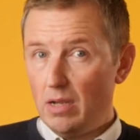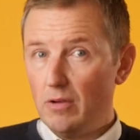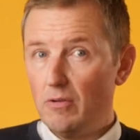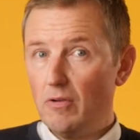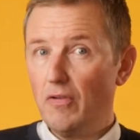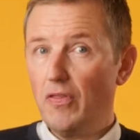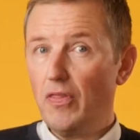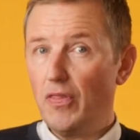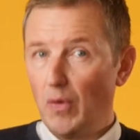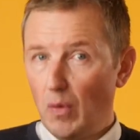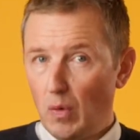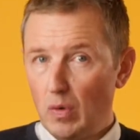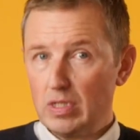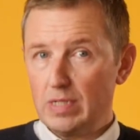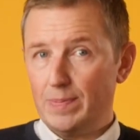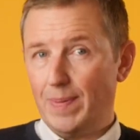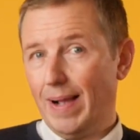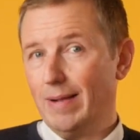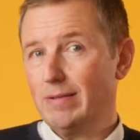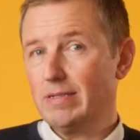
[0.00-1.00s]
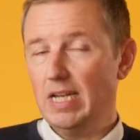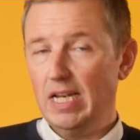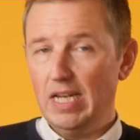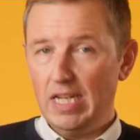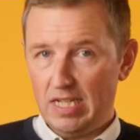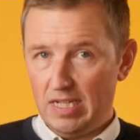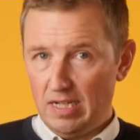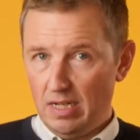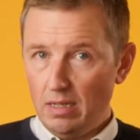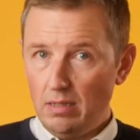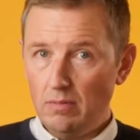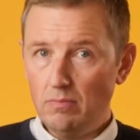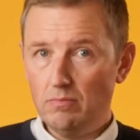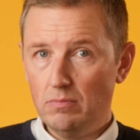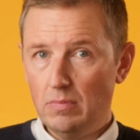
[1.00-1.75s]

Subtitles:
you have thought about it a little.